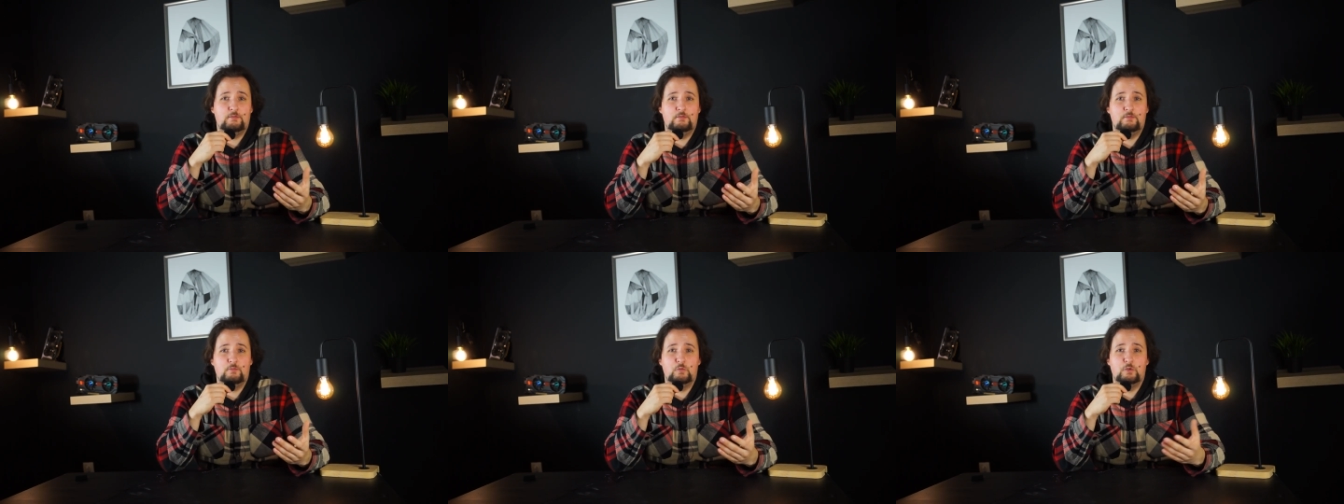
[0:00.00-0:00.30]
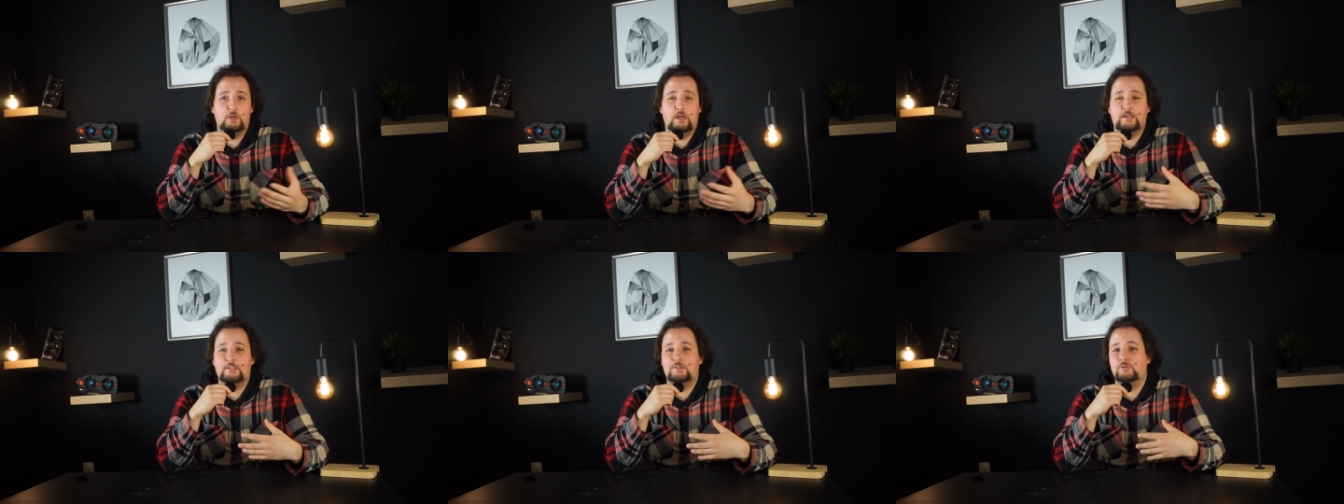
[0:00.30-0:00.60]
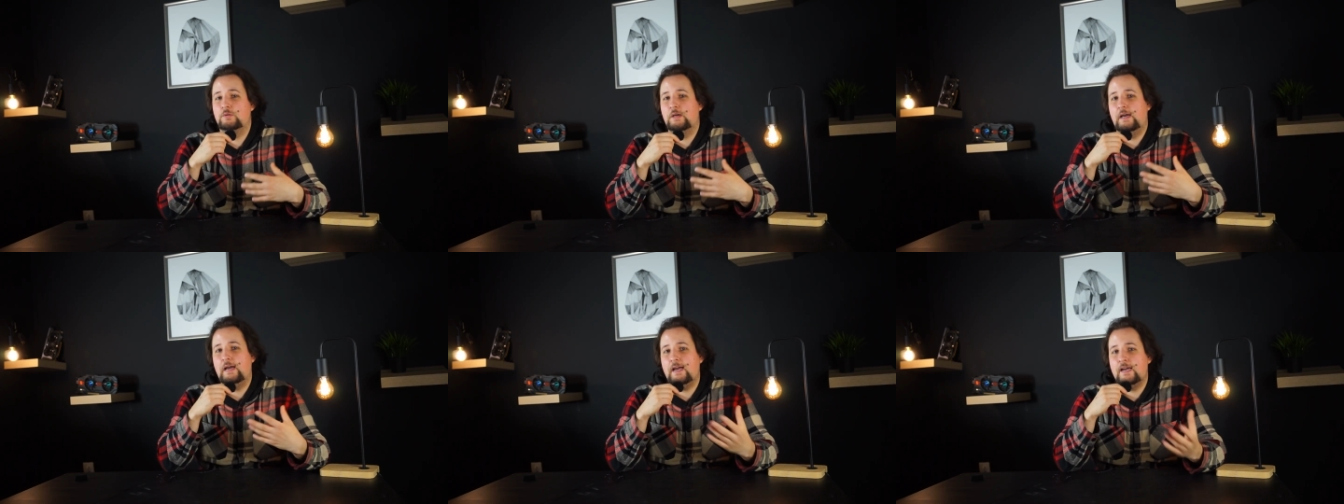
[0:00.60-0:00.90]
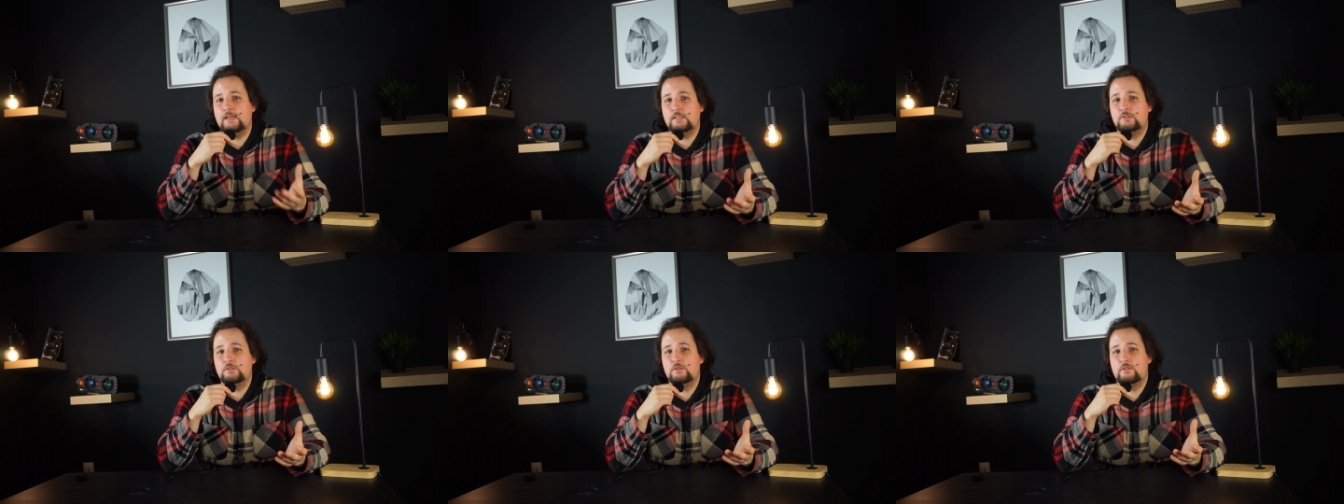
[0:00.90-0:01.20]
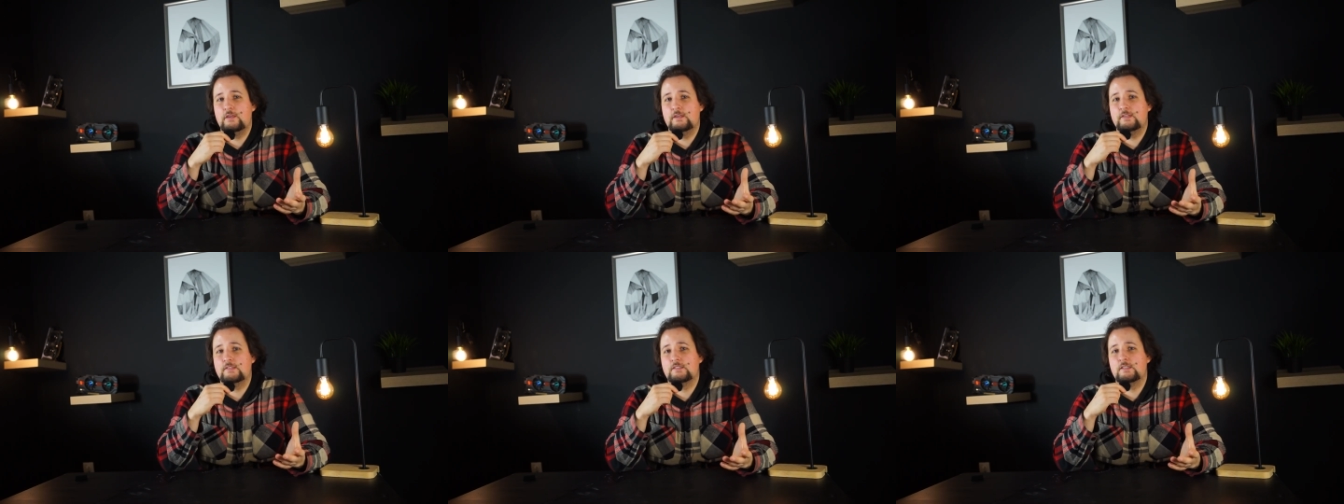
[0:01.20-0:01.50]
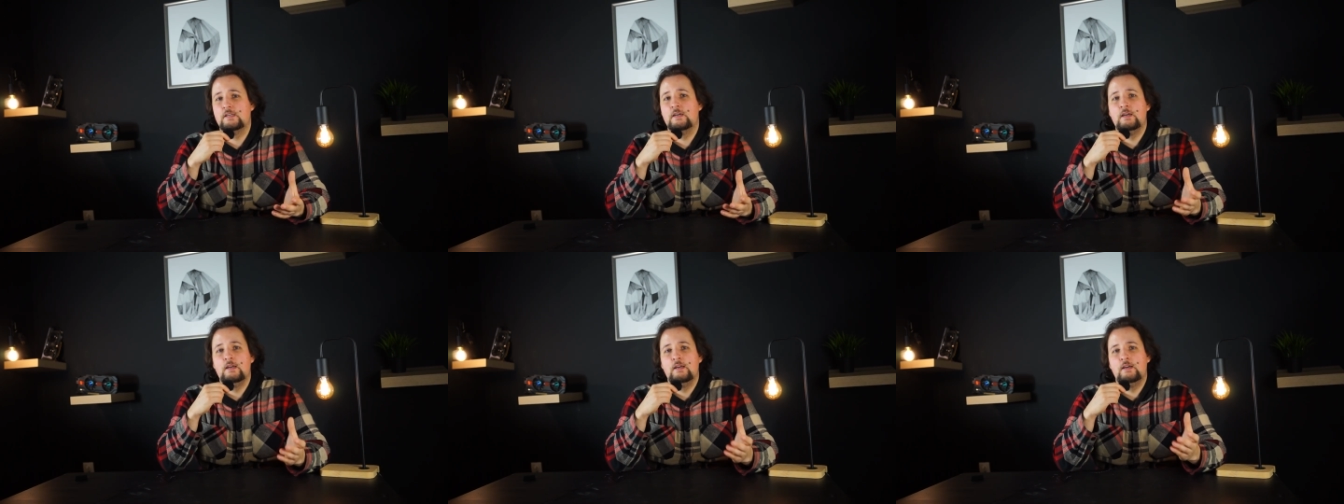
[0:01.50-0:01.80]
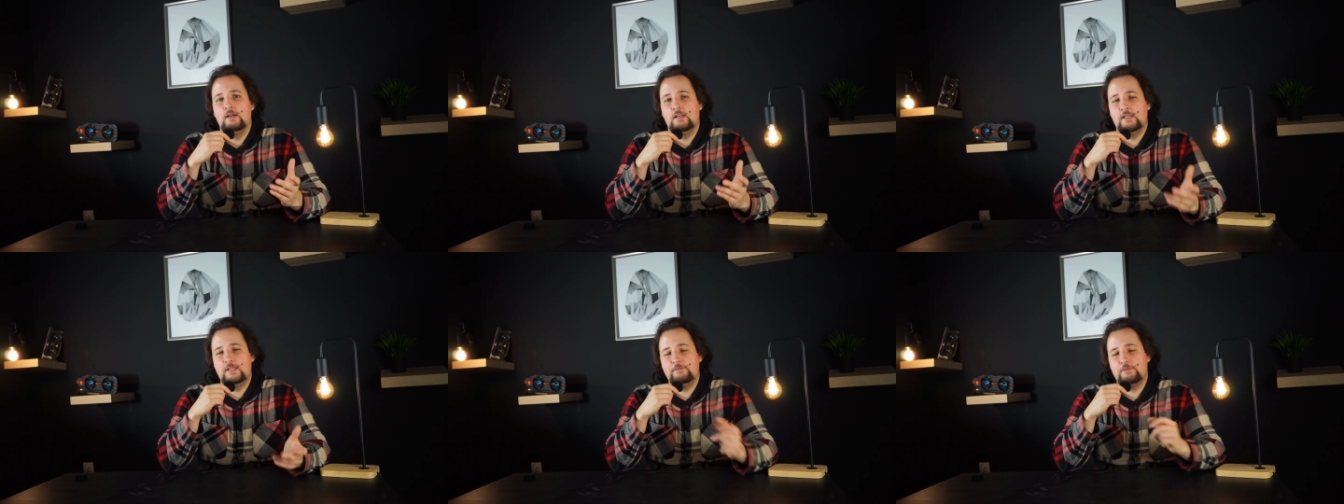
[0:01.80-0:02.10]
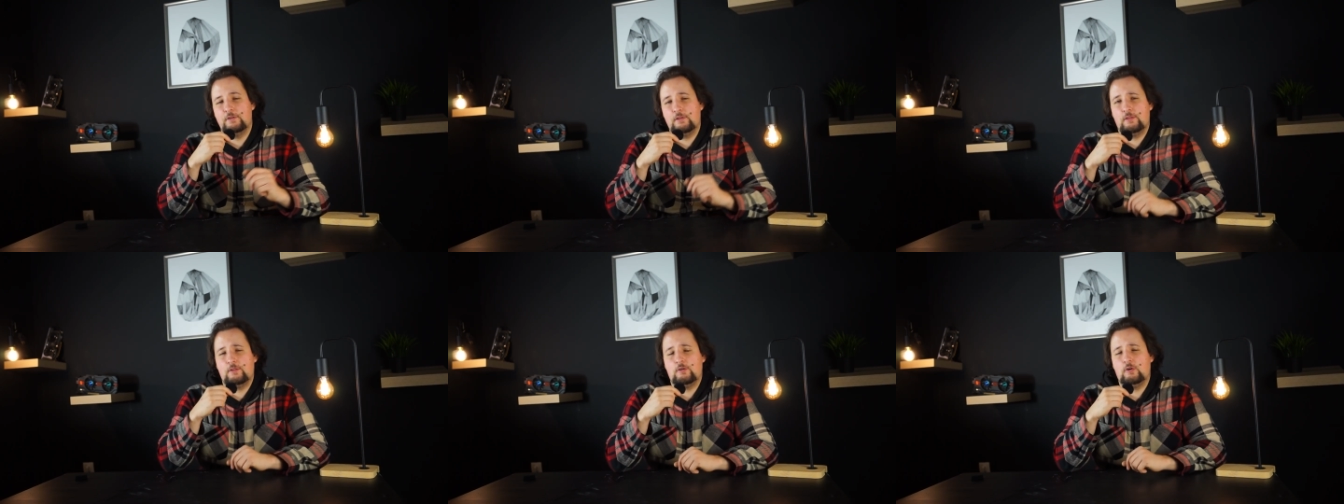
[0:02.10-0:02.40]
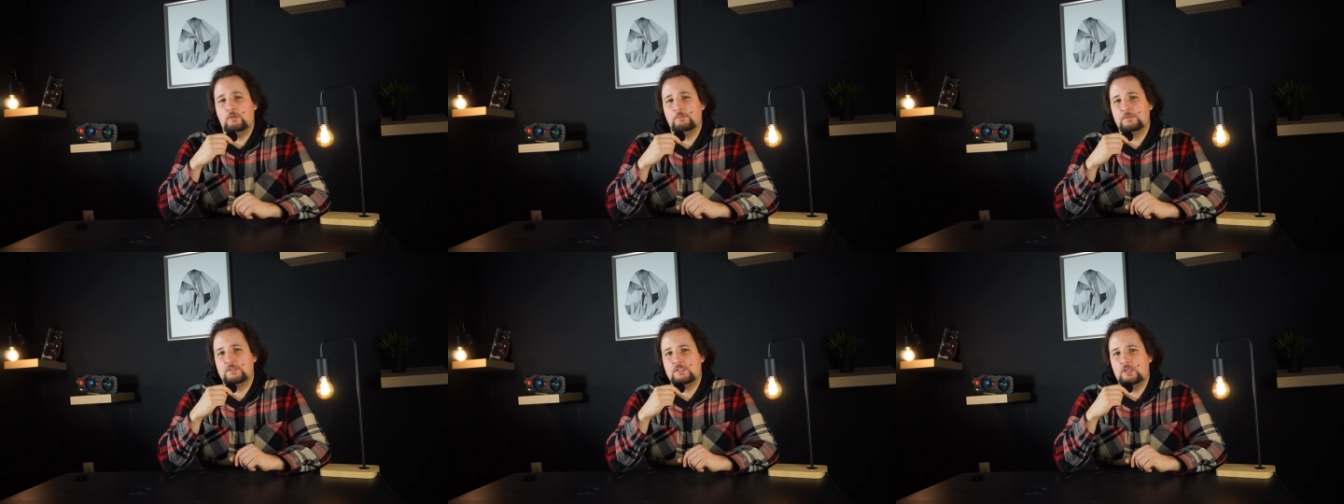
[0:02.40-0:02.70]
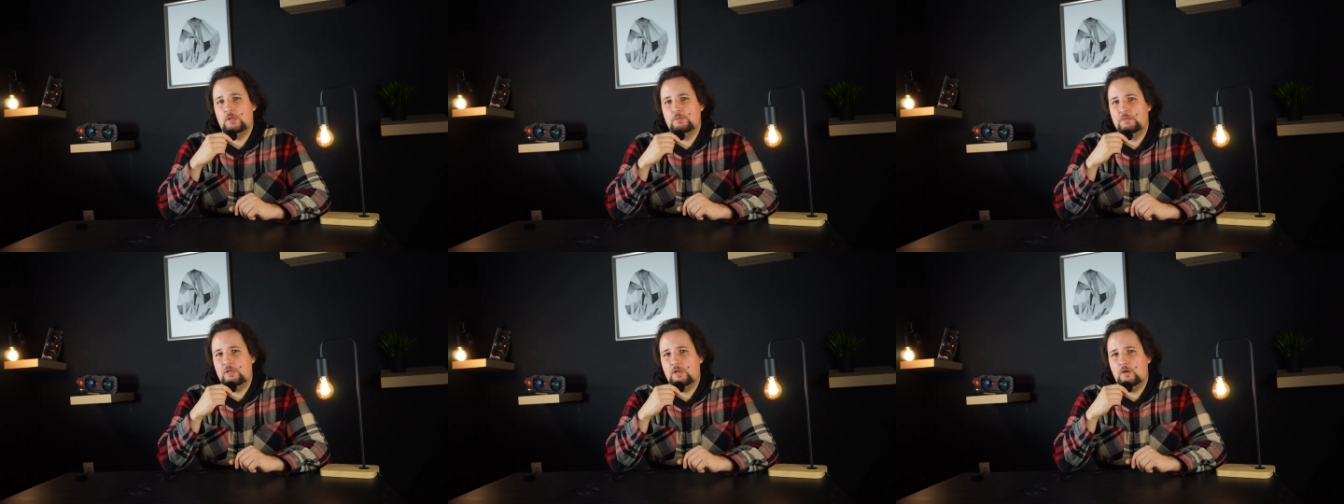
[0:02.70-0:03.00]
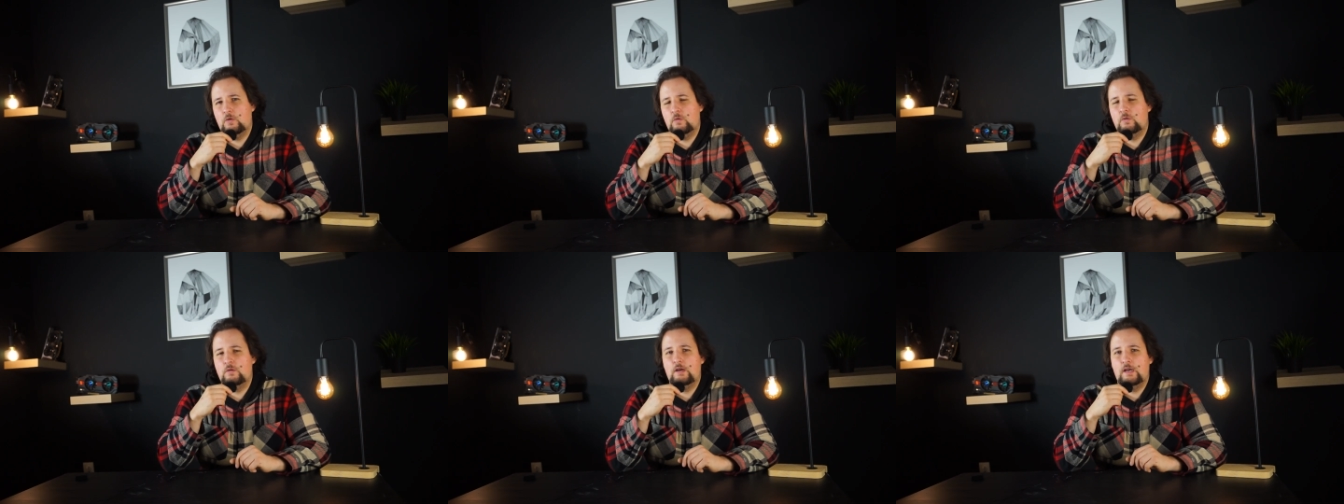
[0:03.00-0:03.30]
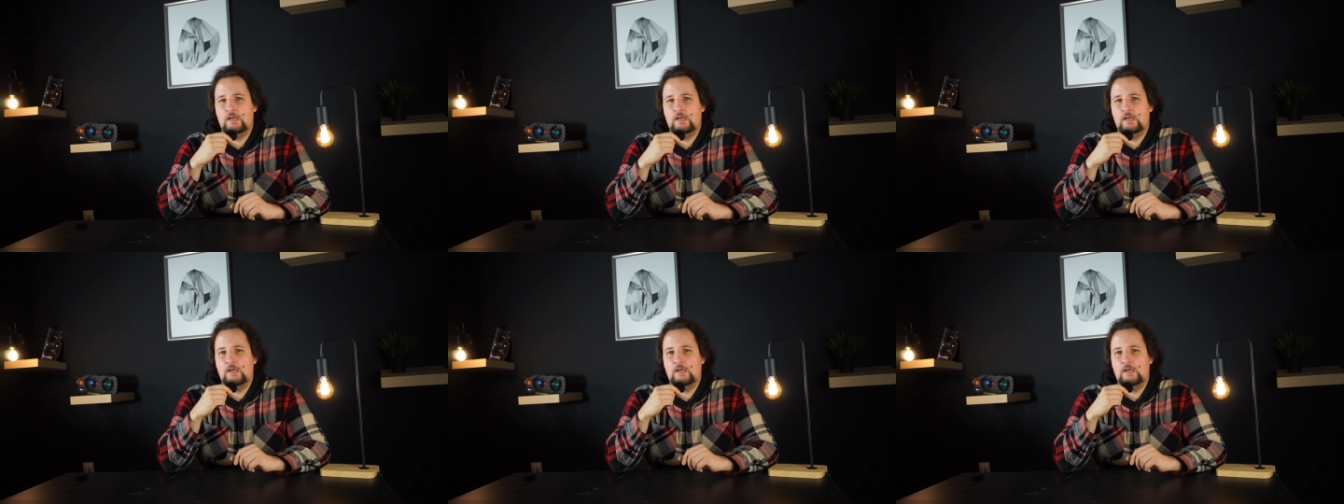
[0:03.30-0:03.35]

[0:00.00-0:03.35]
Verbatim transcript: would like to add to this, Leave it in the comments down below.